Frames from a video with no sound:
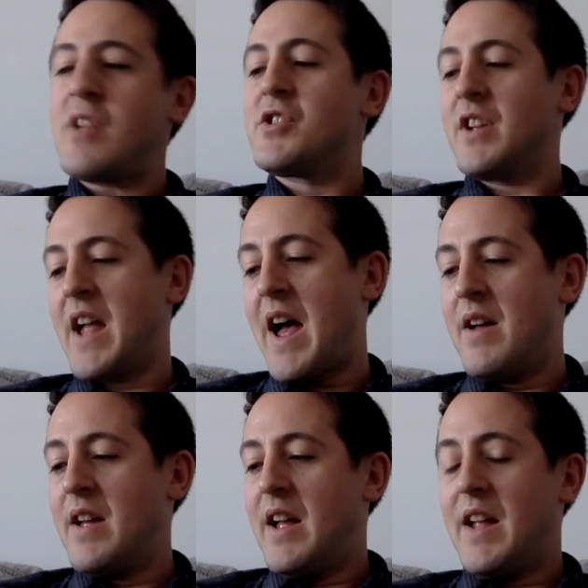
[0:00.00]
So yeah,
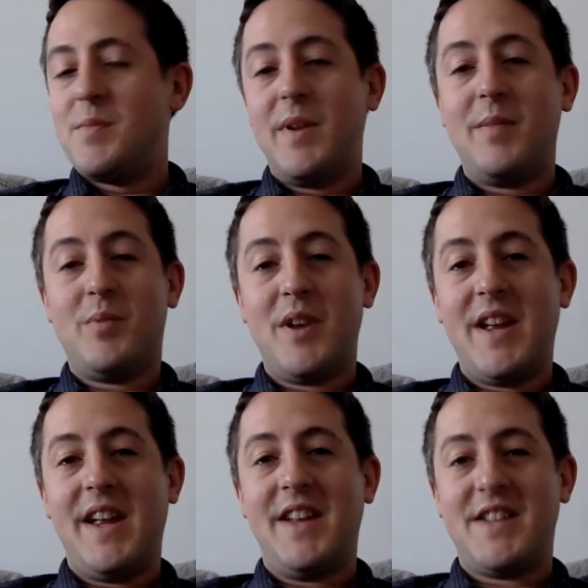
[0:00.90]
it's been a
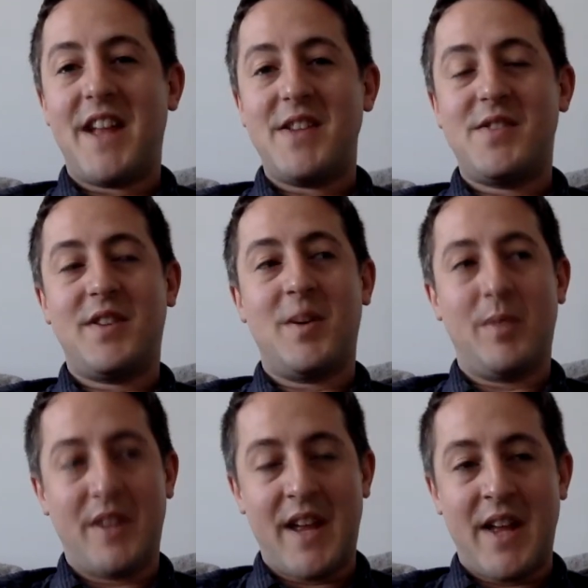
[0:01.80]
pretty intense
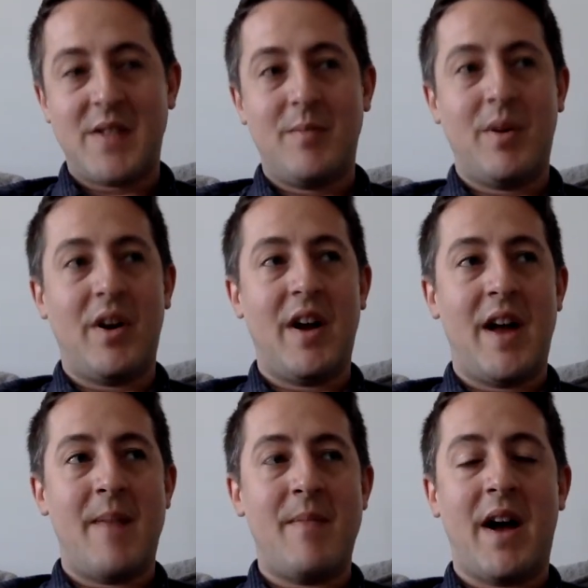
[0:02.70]
couple of days, but
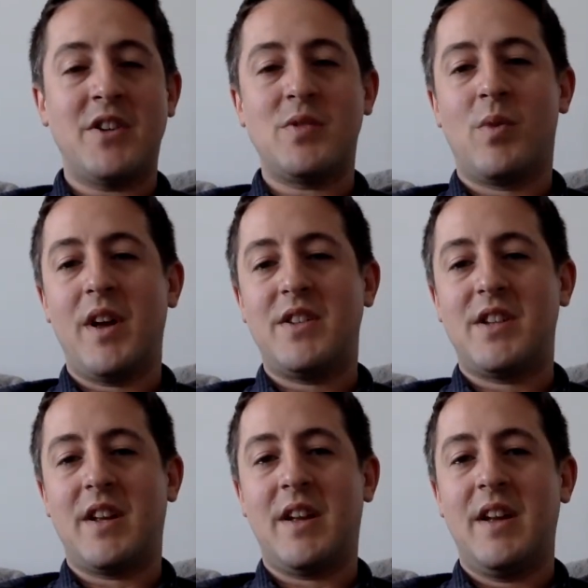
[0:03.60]
I just wanted
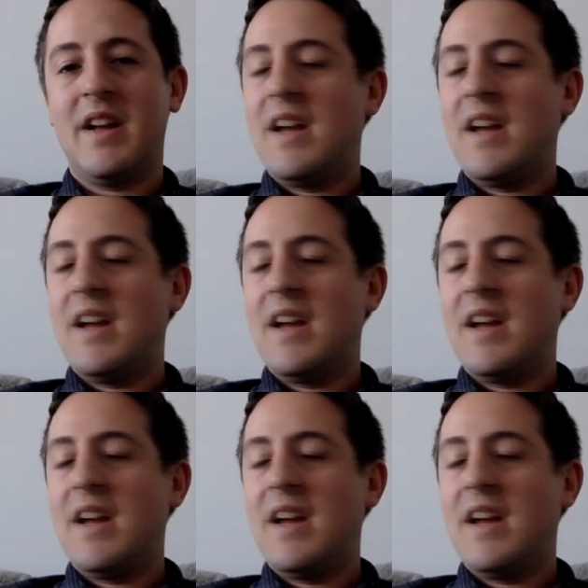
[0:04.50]
to